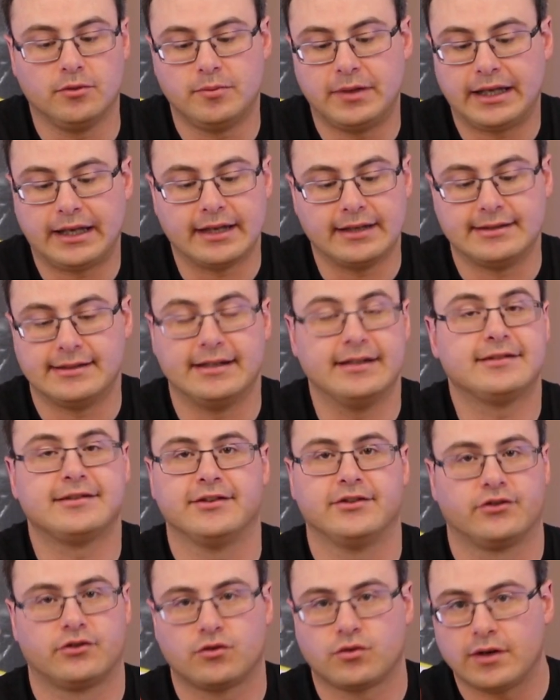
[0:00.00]
because this
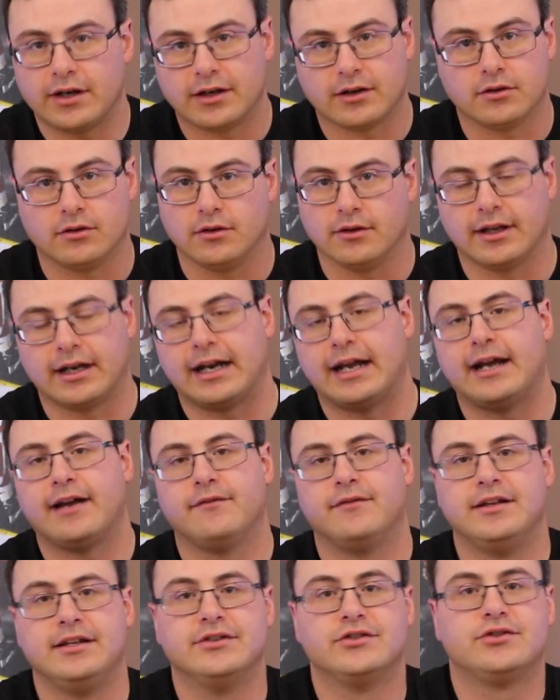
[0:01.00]
is critical that I
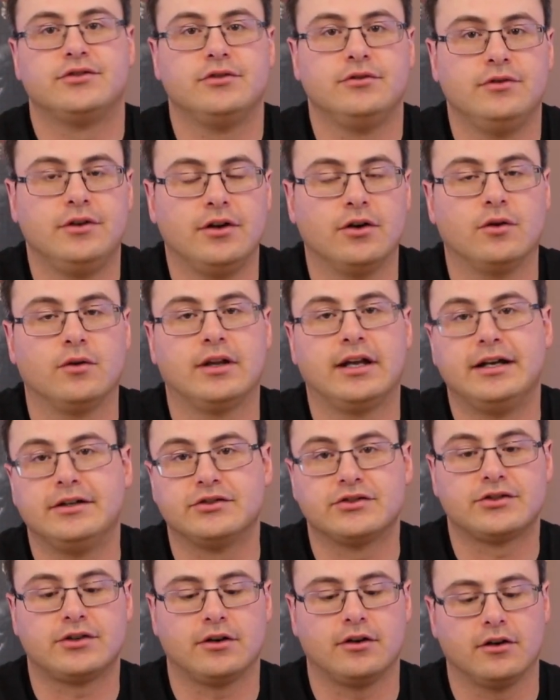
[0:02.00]
have these studio
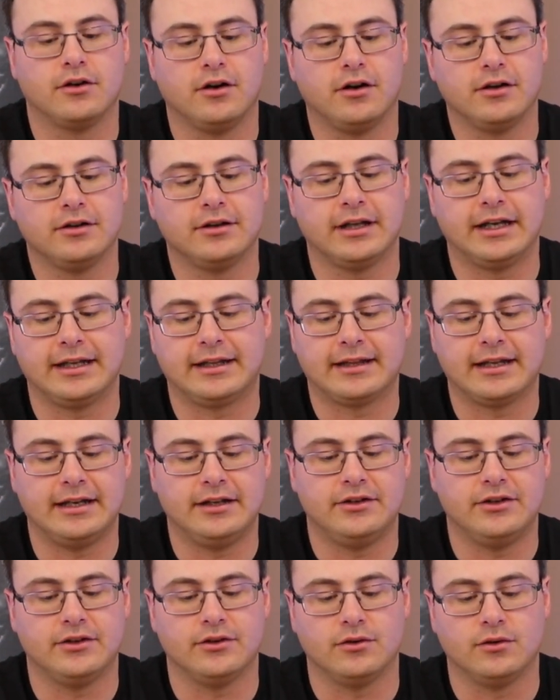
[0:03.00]
lights turn on like they
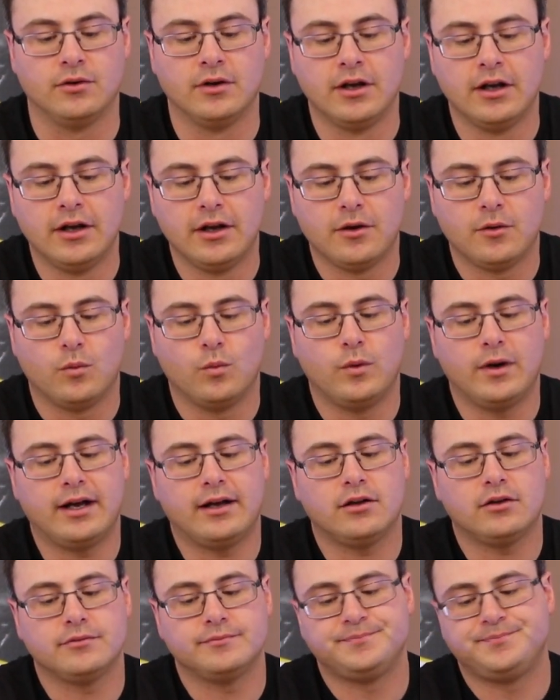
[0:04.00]
do,
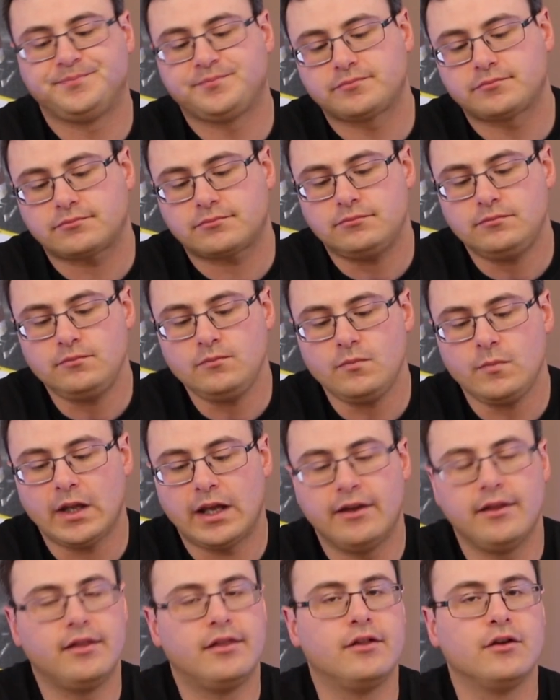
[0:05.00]
well,
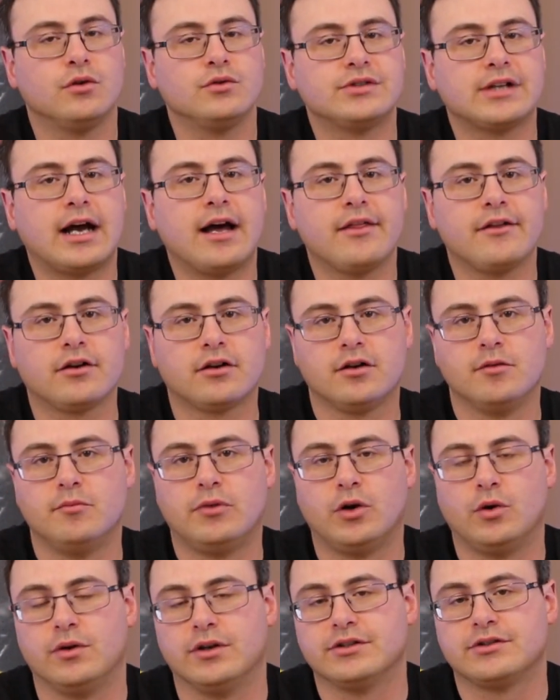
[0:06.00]
those other
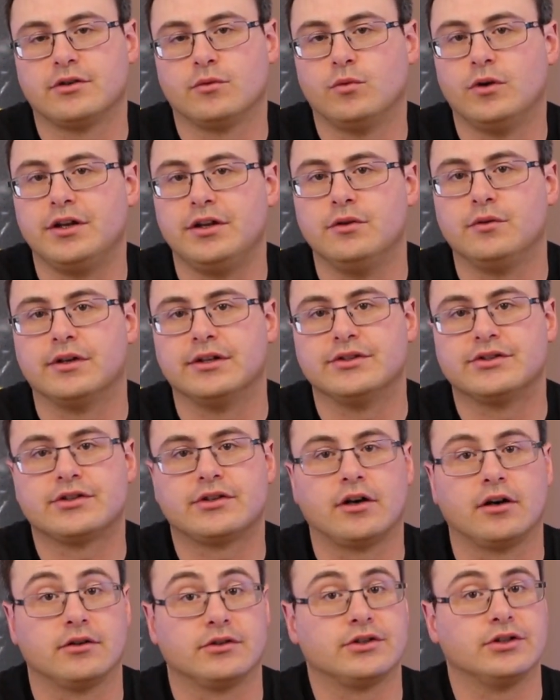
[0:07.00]
components are what you can
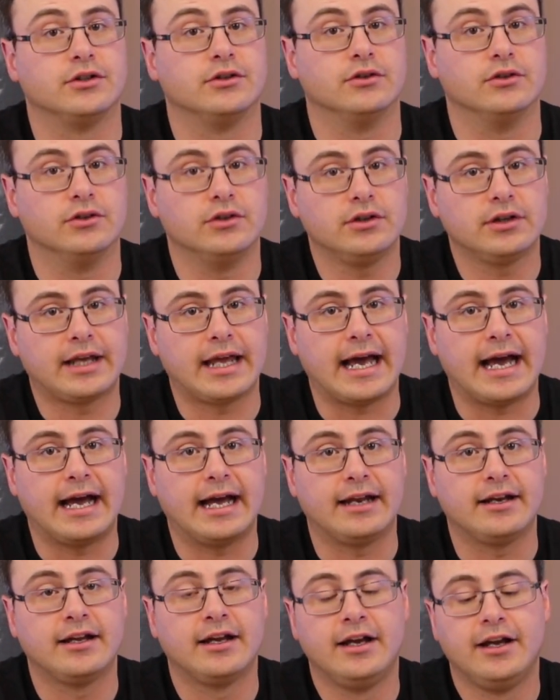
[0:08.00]
start to look
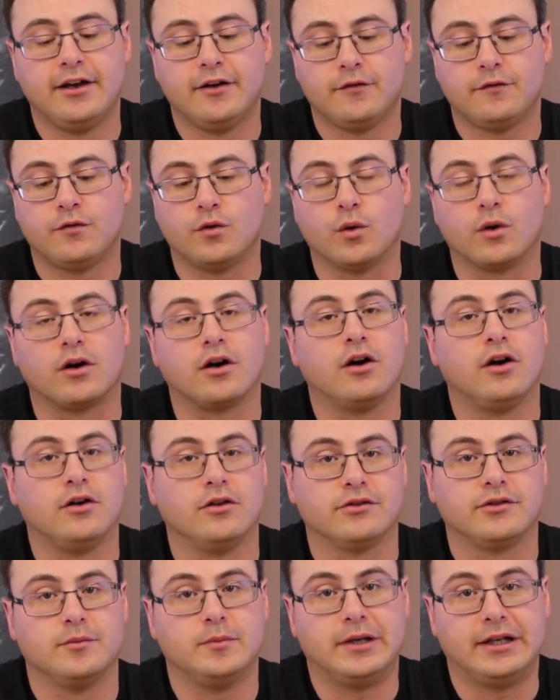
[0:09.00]
at for
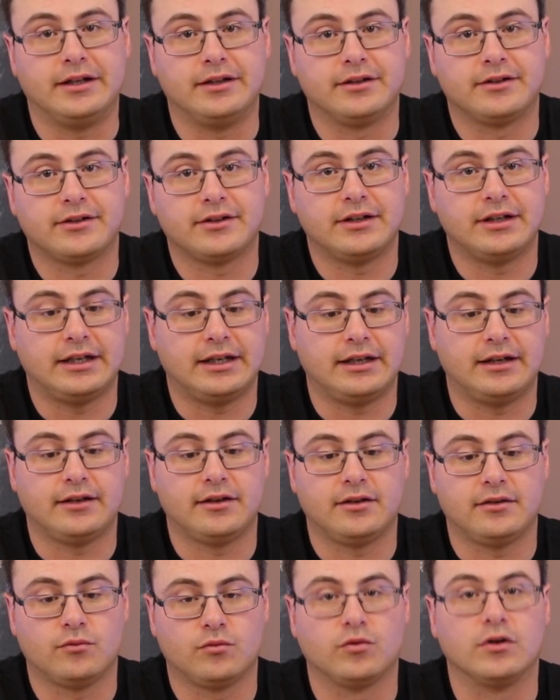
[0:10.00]
ultimate uh,
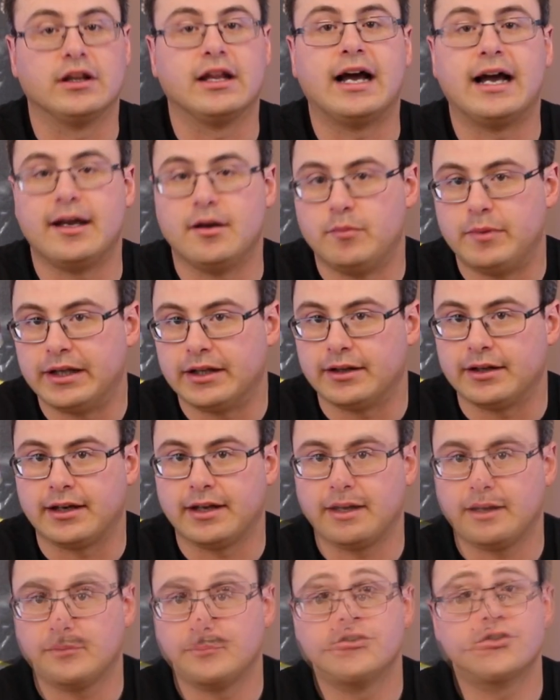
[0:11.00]

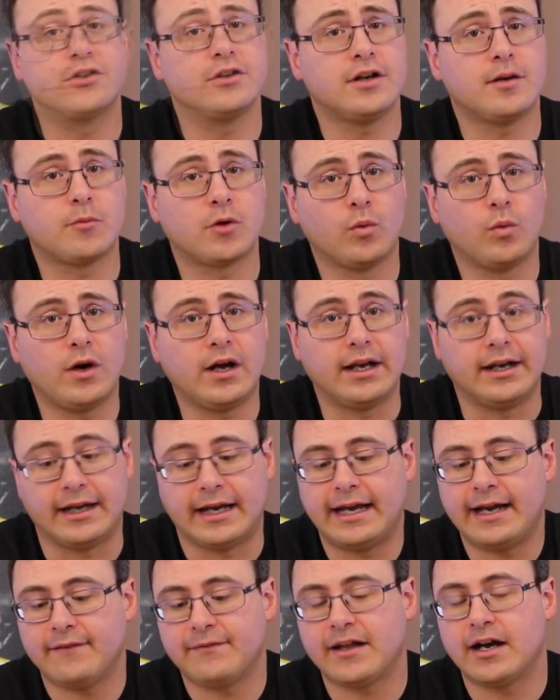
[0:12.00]
reliability. So number one, I
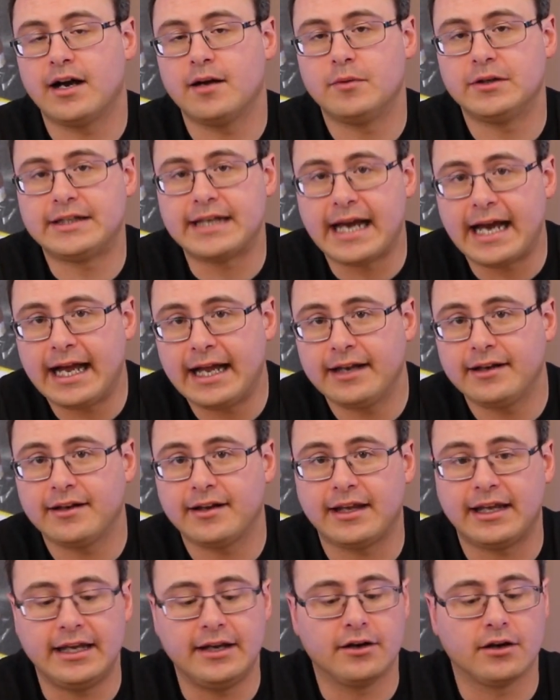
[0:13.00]
have the Hubitat
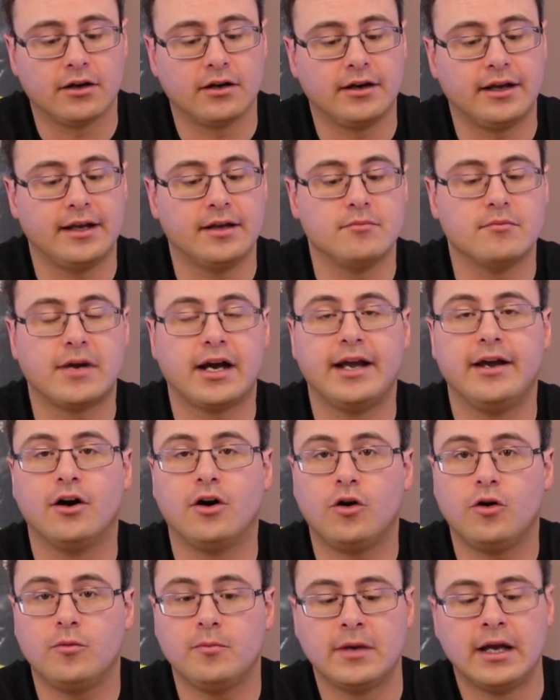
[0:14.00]
here in my
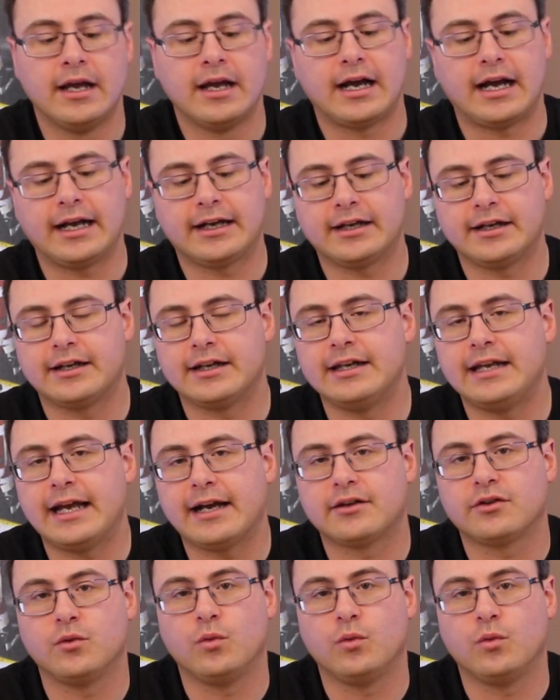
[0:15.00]
home. I could connect